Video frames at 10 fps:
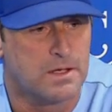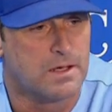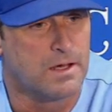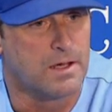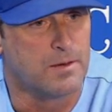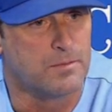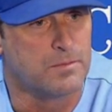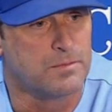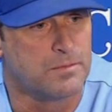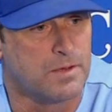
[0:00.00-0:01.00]

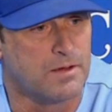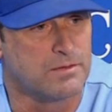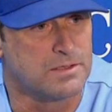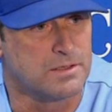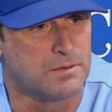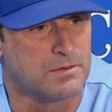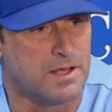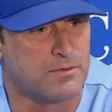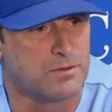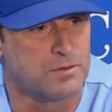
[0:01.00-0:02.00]
Obviously, we'll
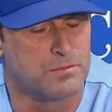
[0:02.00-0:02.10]
have to